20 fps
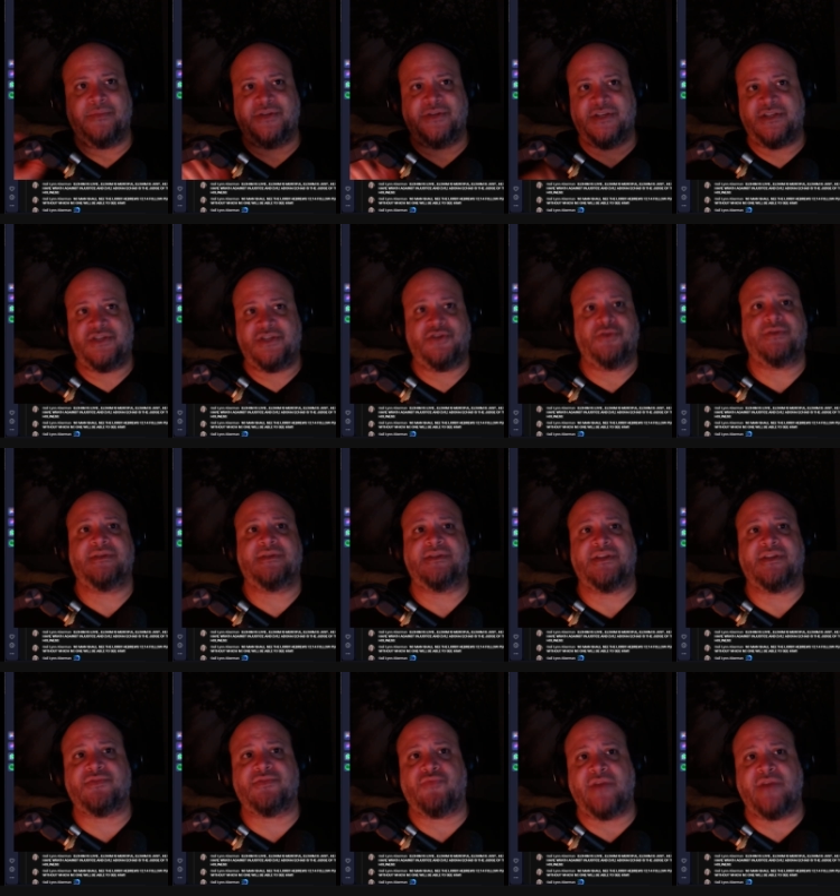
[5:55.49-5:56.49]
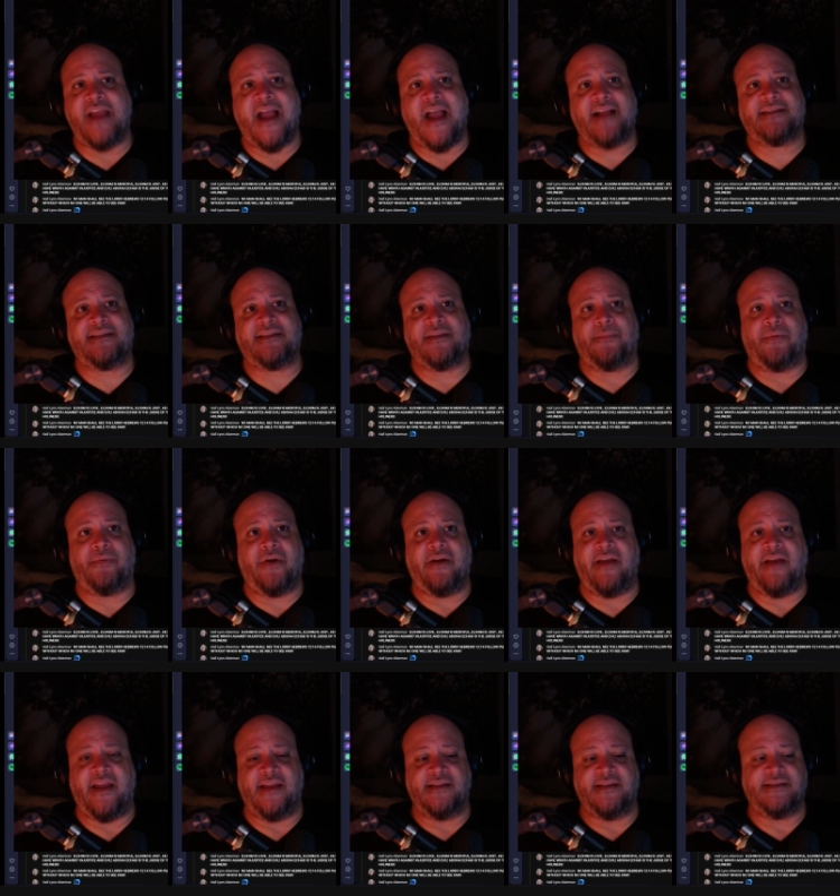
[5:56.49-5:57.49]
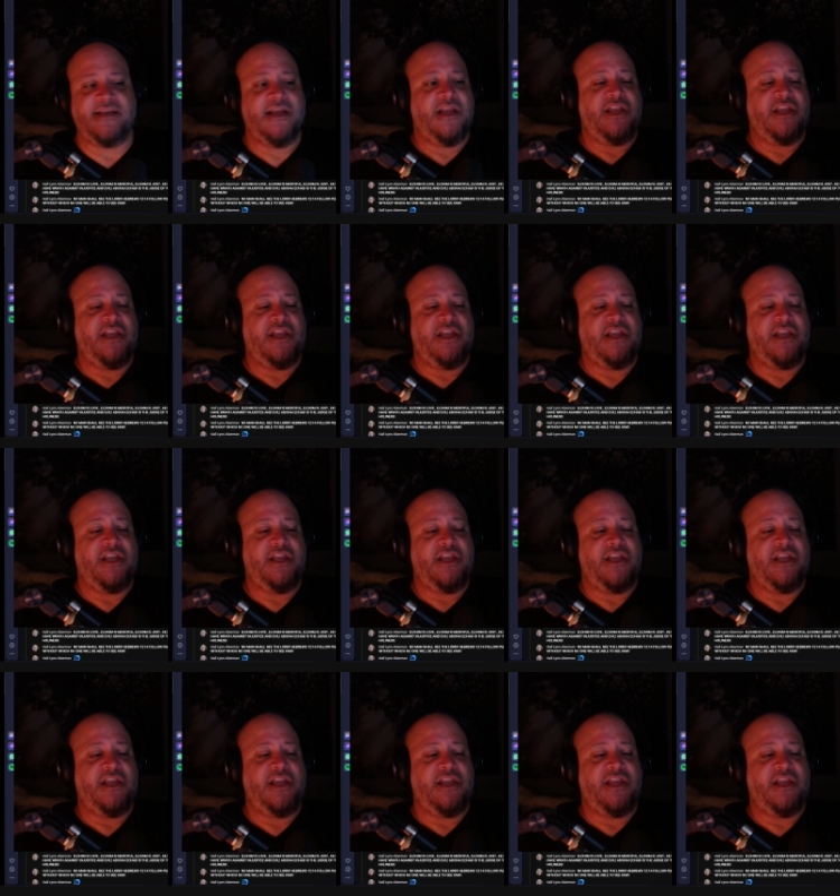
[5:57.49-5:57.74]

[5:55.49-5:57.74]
Just react to the prayer hands.